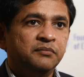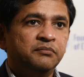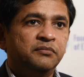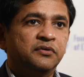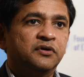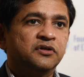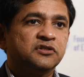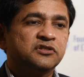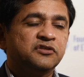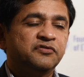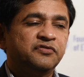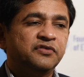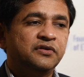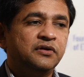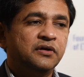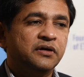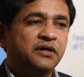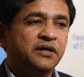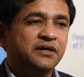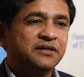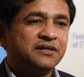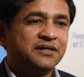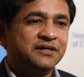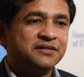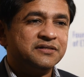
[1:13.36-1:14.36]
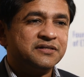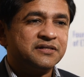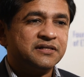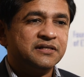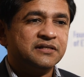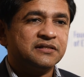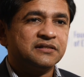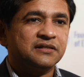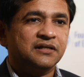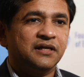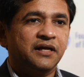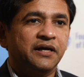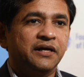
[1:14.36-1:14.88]
Because if you look at
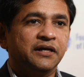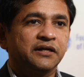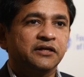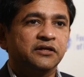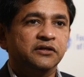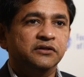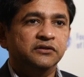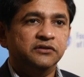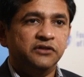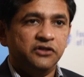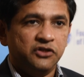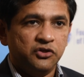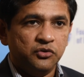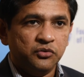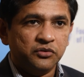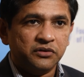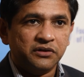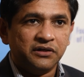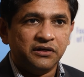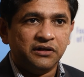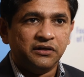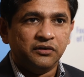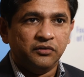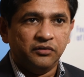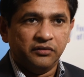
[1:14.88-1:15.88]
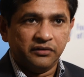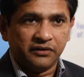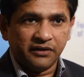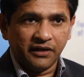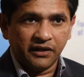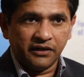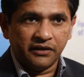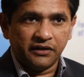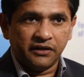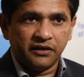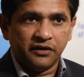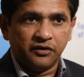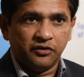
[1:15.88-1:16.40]
countries like the UK or
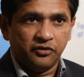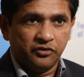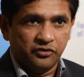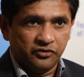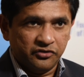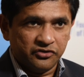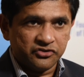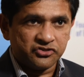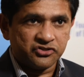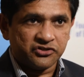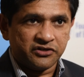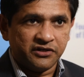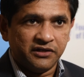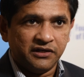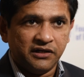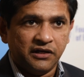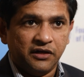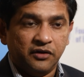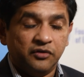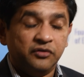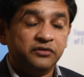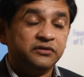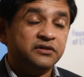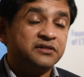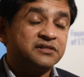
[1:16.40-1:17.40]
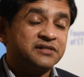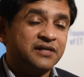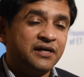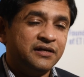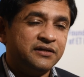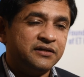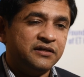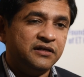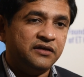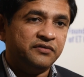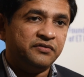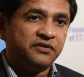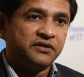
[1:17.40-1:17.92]
Canada or Australia or the
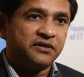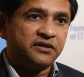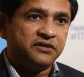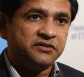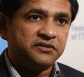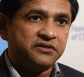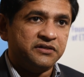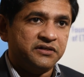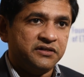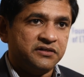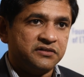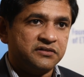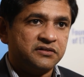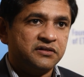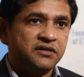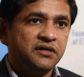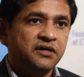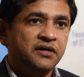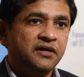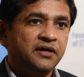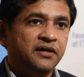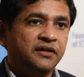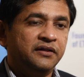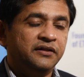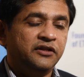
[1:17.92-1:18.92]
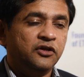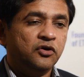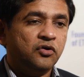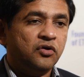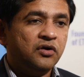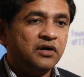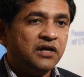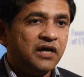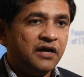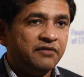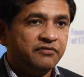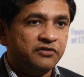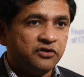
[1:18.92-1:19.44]
Scandinavian countries, they
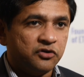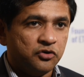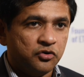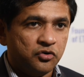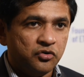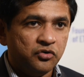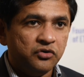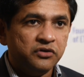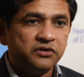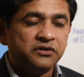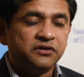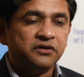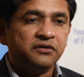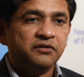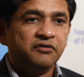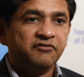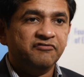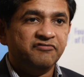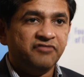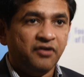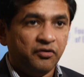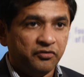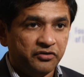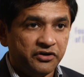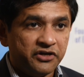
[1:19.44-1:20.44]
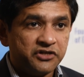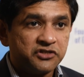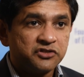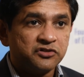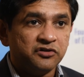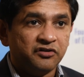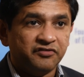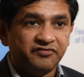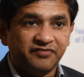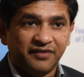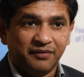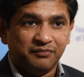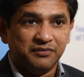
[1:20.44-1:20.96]
all have a good foundation
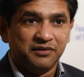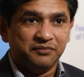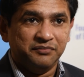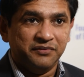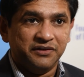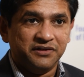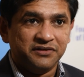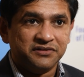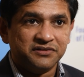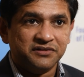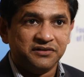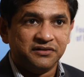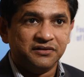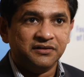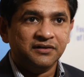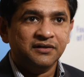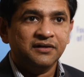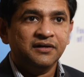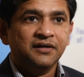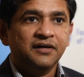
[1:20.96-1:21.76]
of family medicine